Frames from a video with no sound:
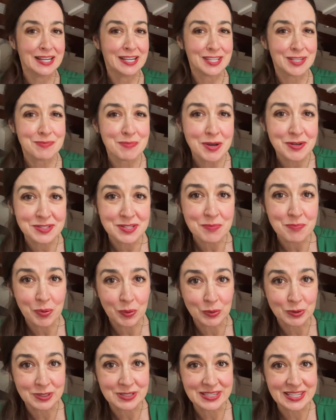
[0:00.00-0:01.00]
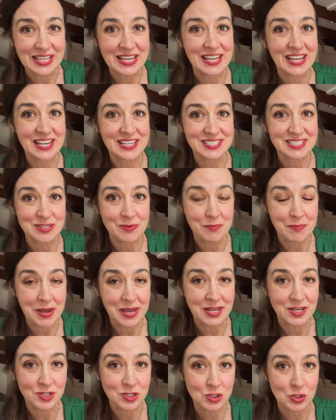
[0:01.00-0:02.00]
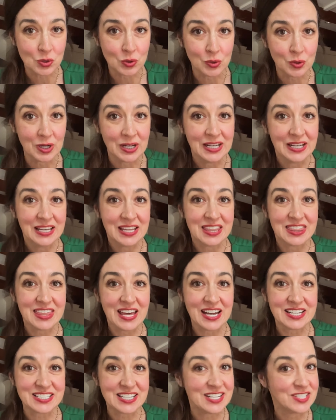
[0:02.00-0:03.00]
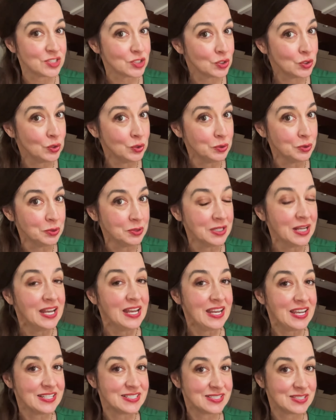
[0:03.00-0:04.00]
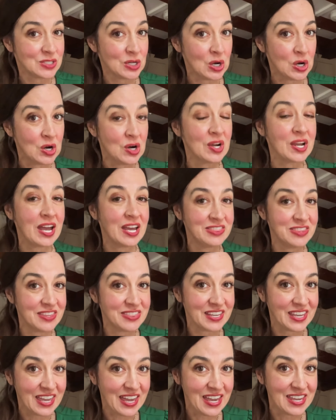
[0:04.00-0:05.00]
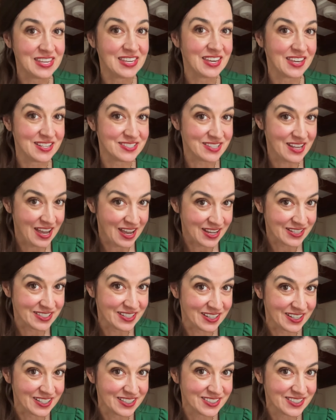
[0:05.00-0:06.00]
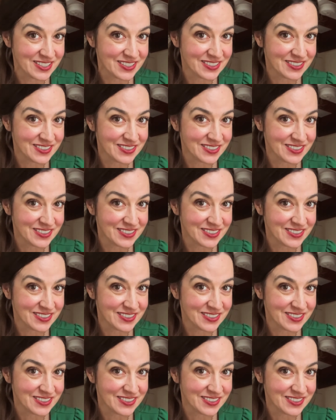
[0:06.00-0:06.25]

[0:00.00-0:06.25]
The most important thing is to make sure that it's cool, it's dark, and that the cake is airtight.